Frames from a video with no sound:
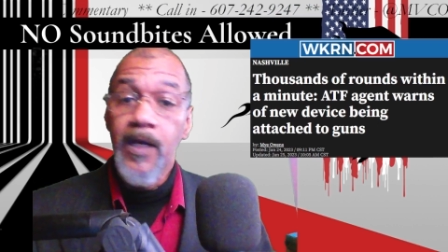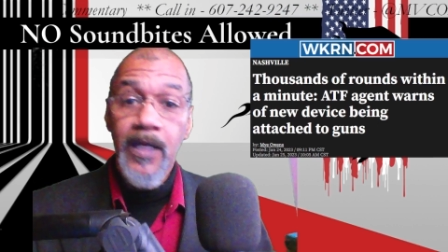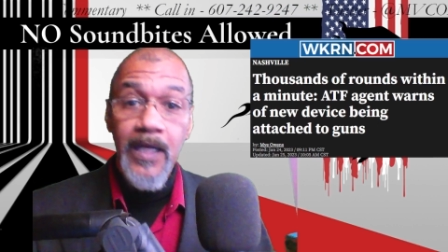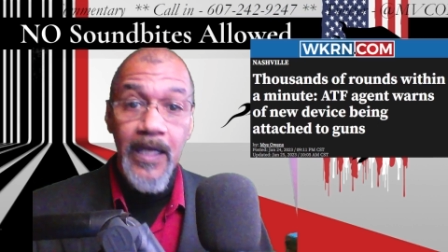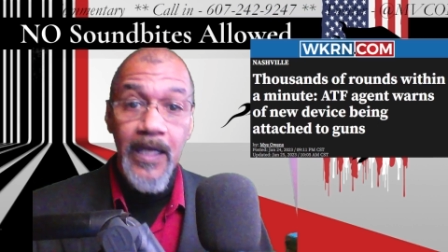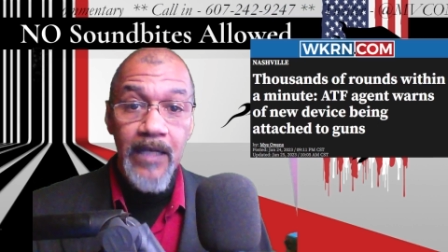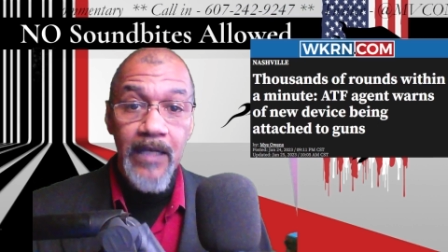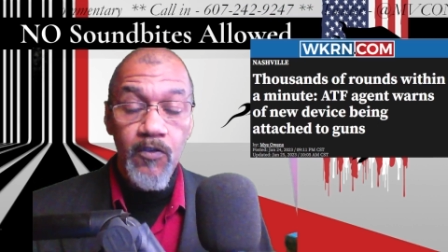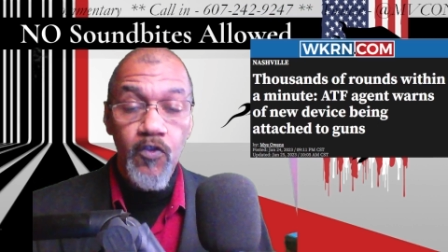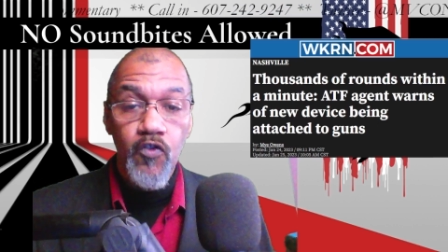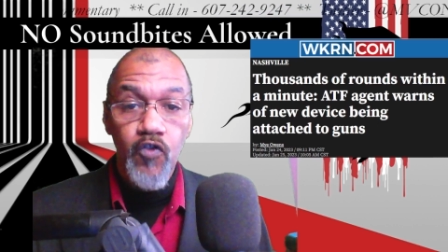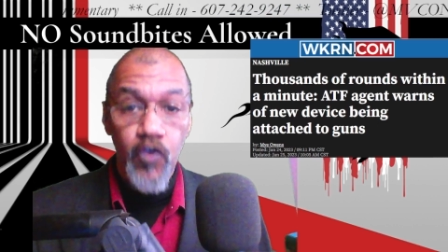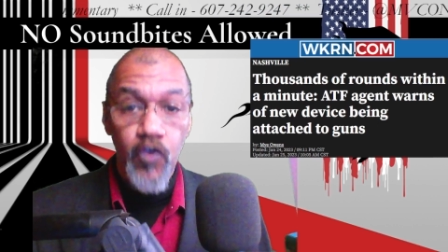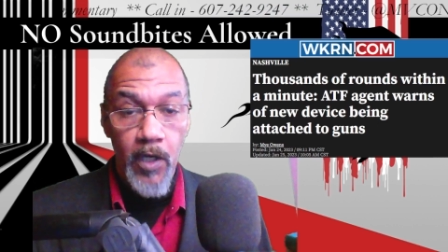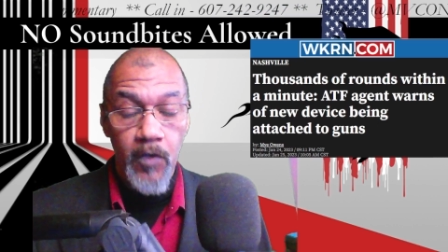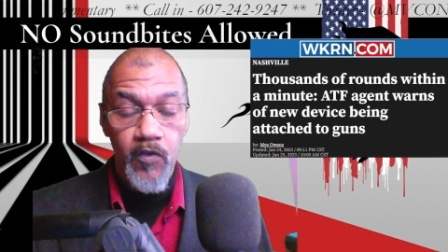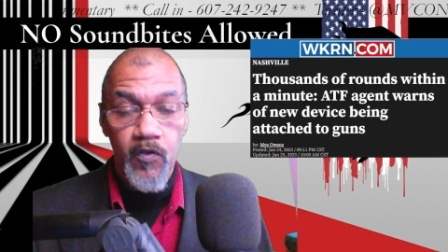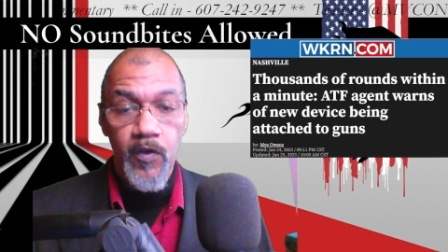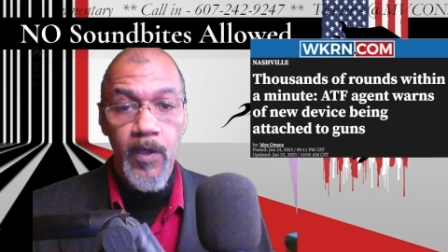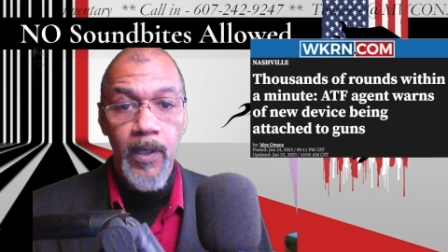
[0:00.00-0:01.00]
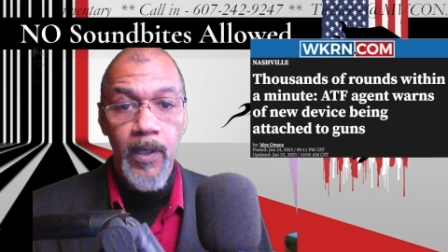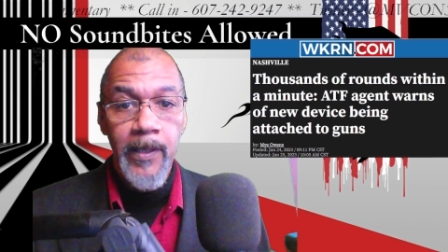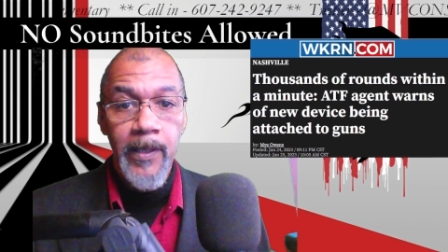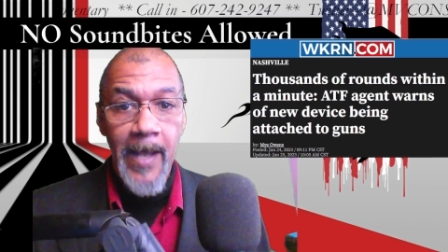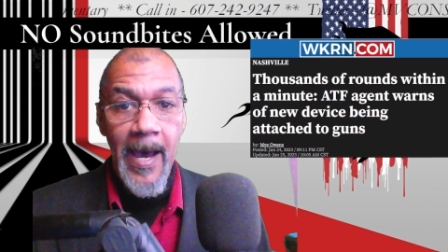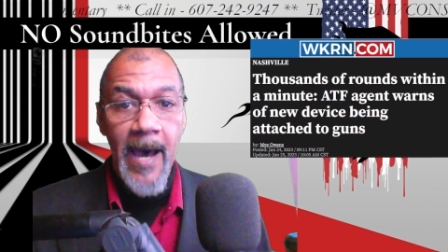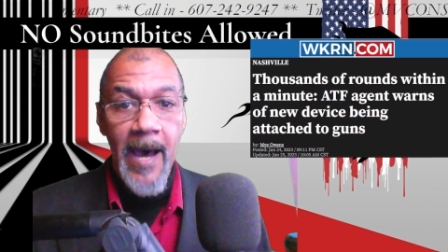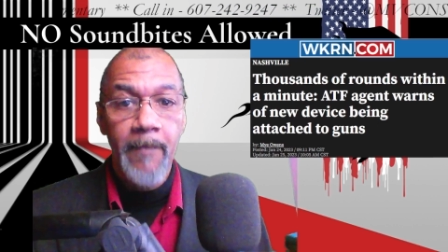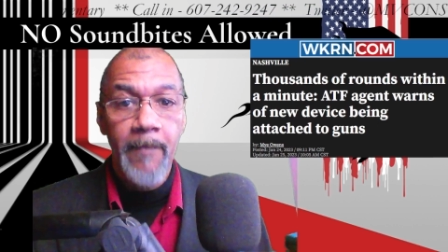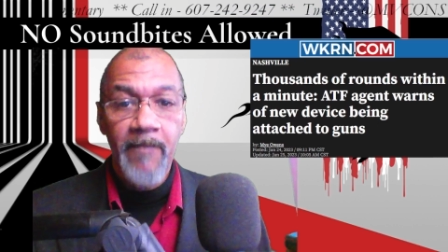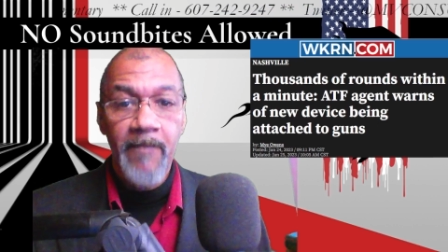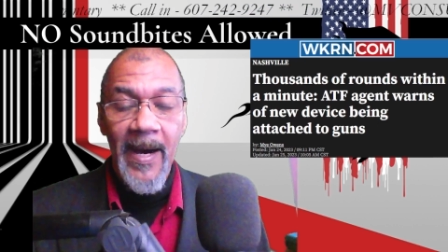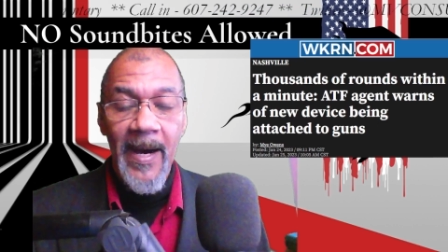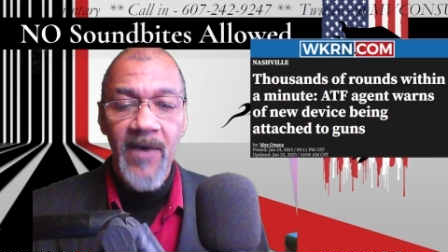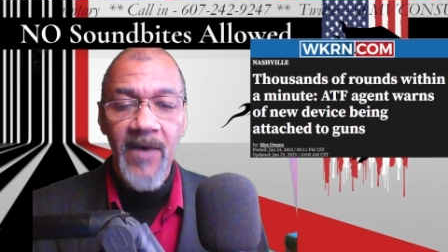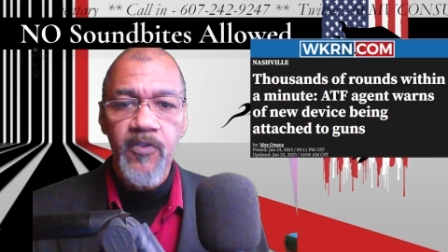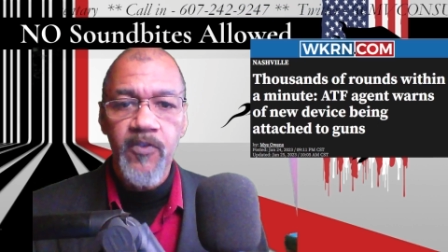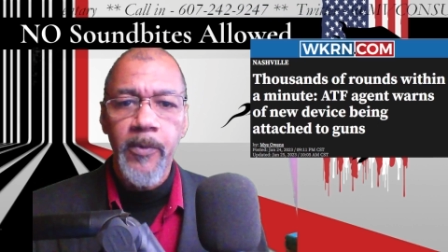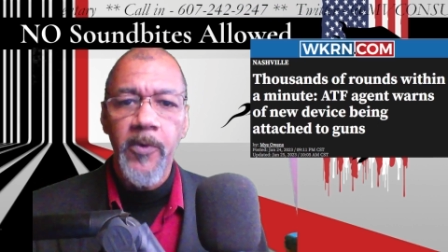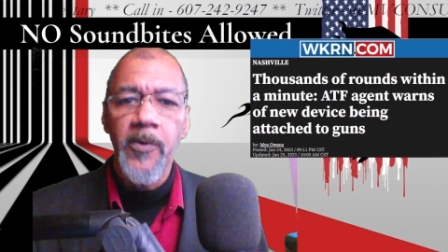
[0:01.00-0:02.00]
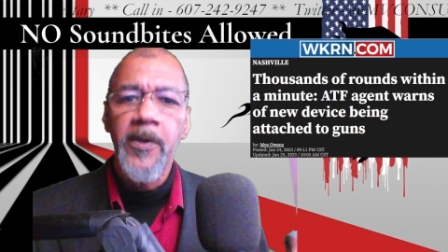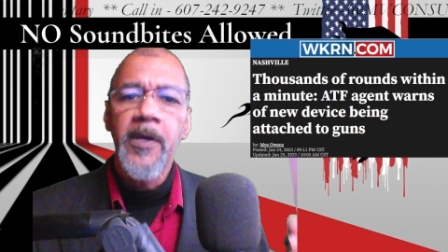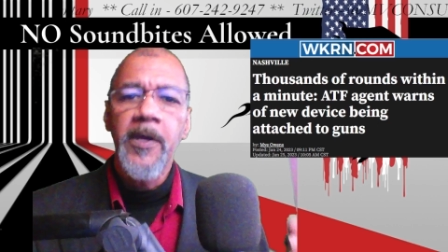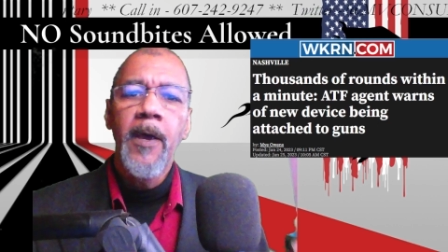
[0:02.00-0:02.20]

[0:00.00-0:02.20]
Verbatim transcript: It's just not possible.